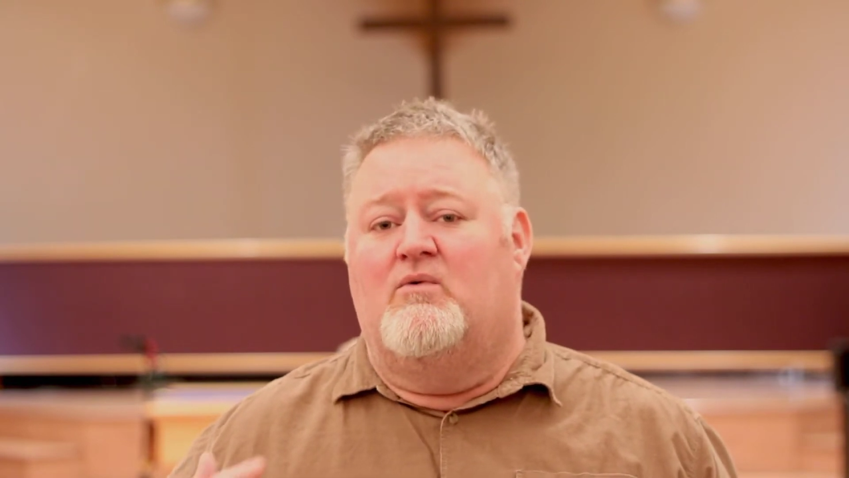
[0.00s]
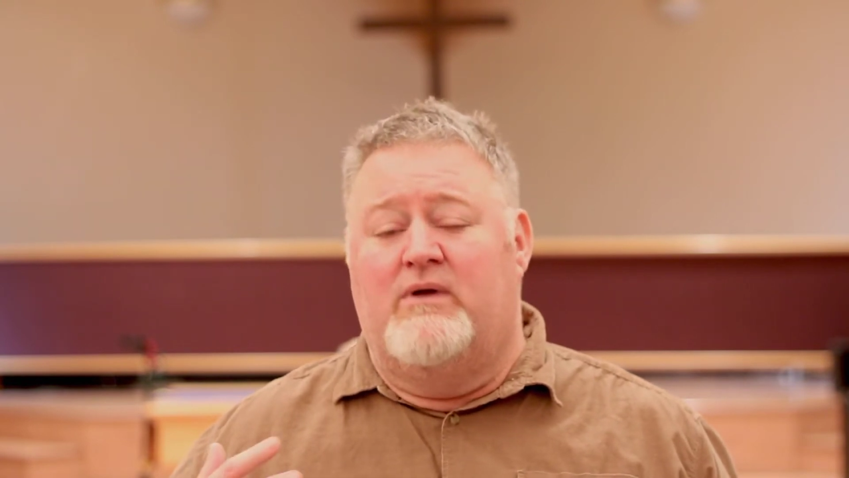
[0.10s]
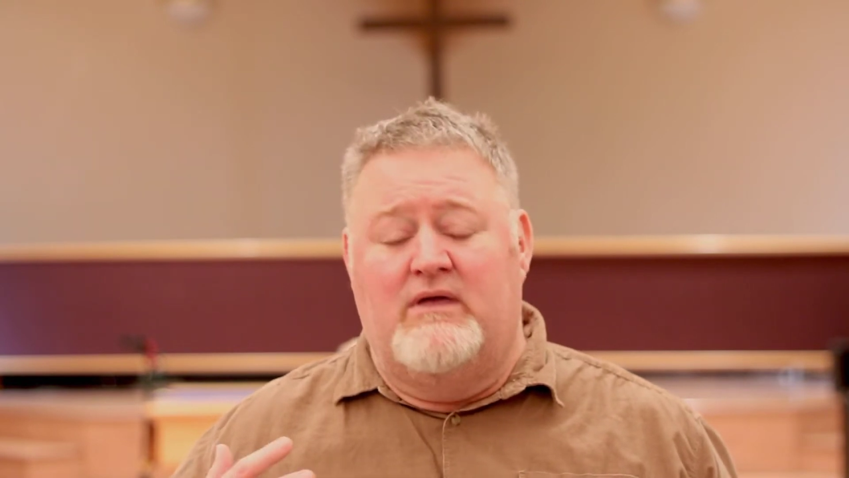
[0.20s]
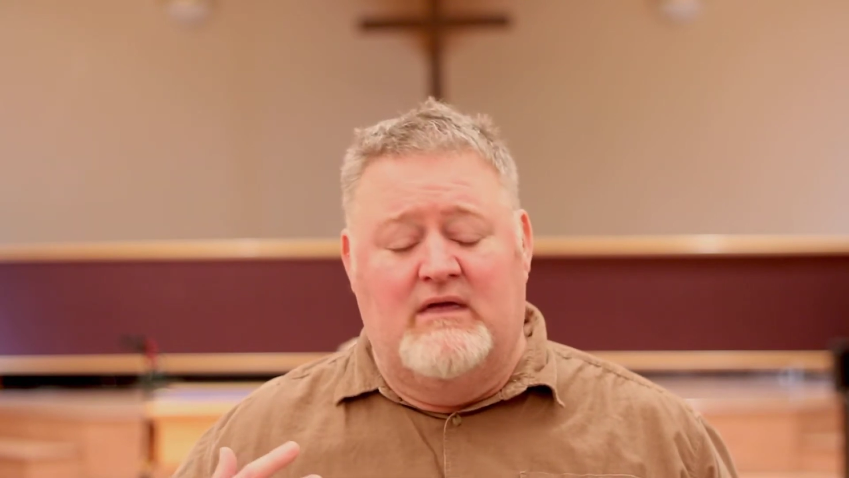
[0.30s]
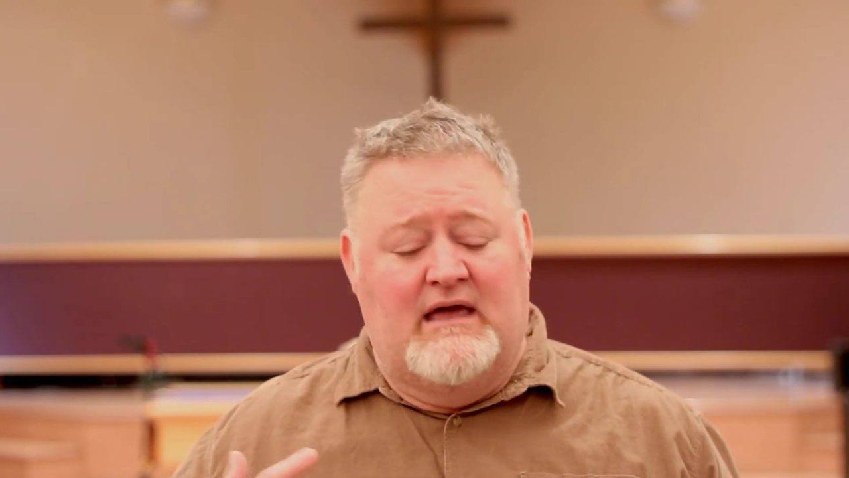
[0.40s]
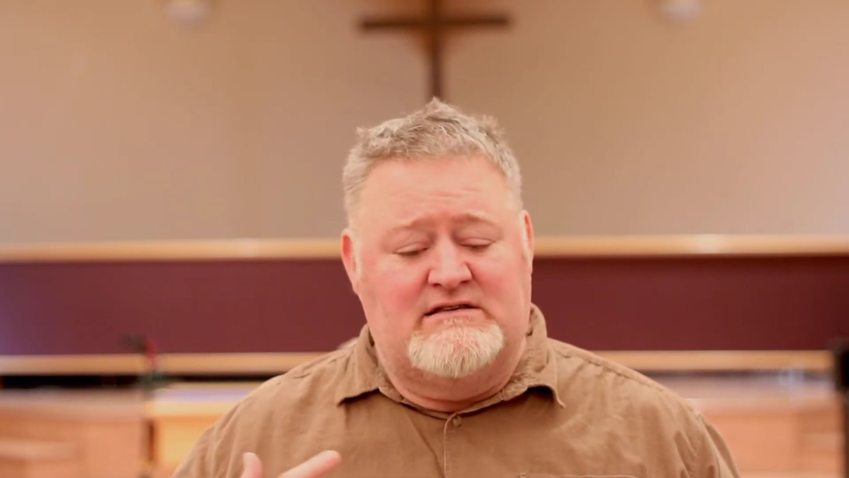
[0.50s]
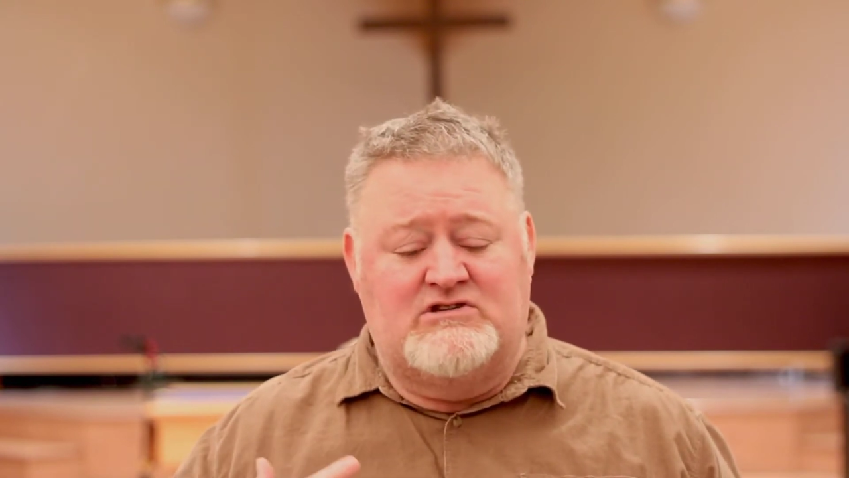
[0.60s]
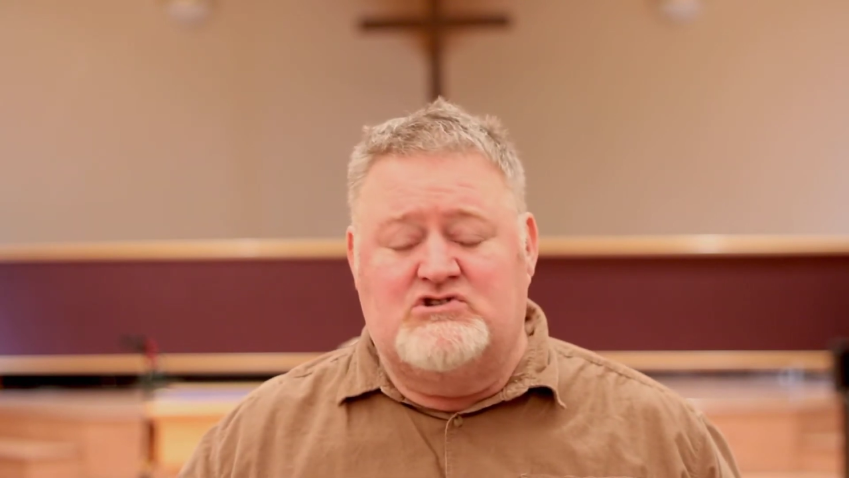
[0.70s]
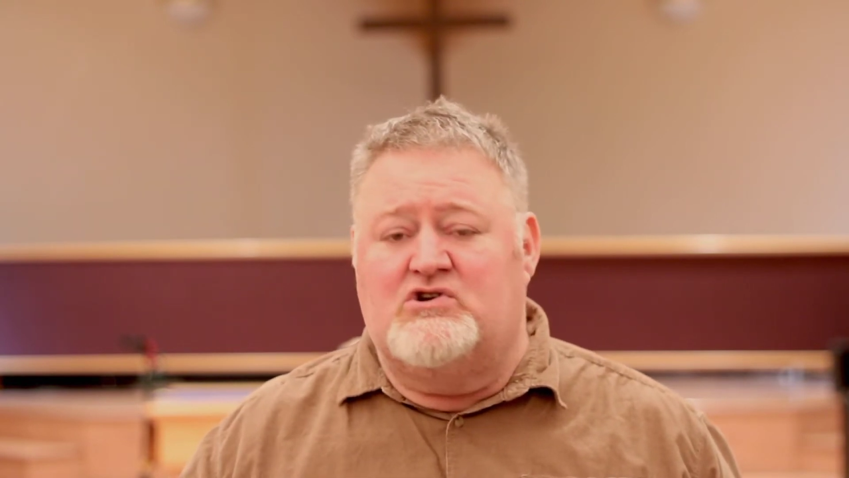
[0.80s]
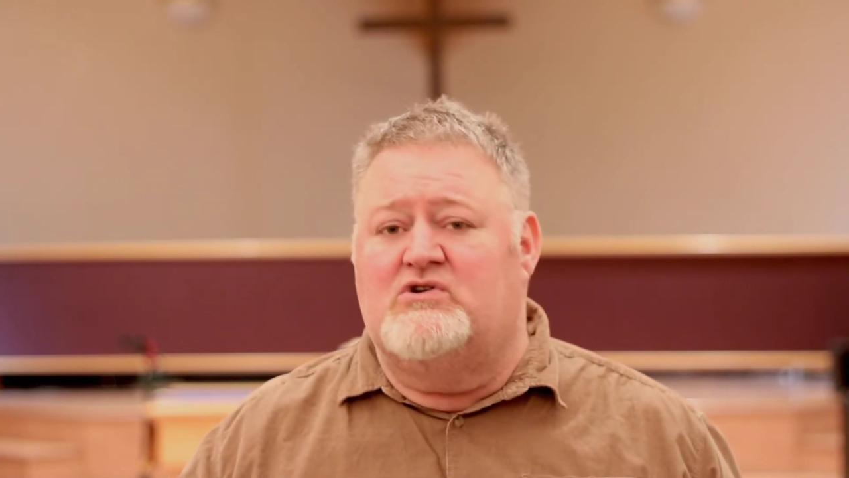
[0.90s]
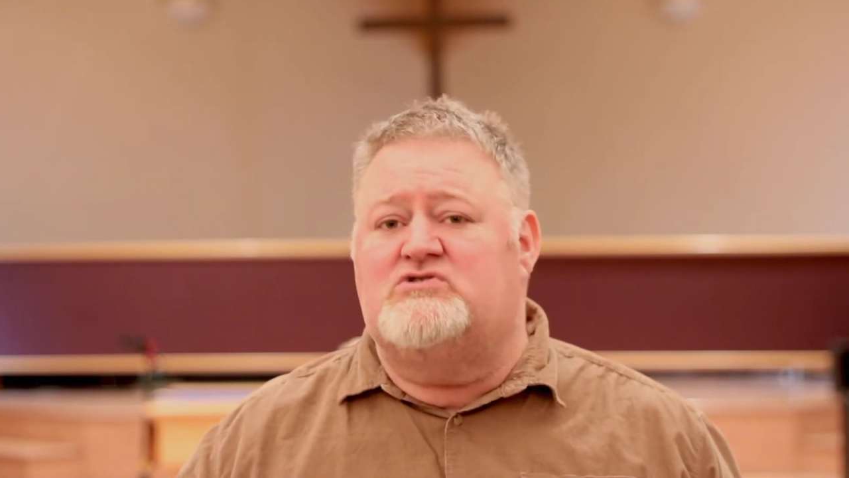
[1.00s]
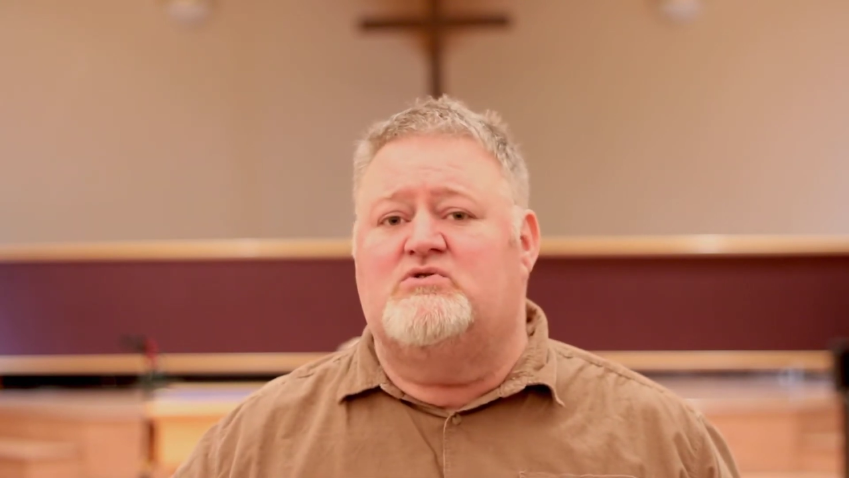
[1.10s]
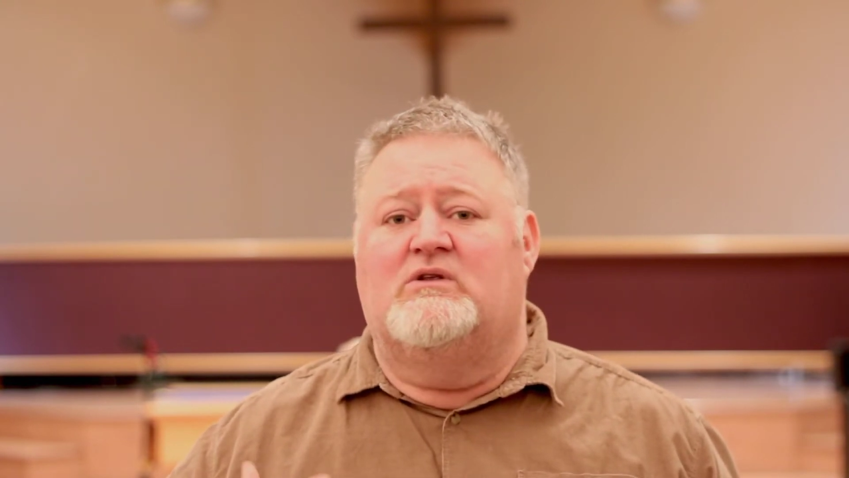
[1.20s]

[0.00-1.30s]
We, as a church,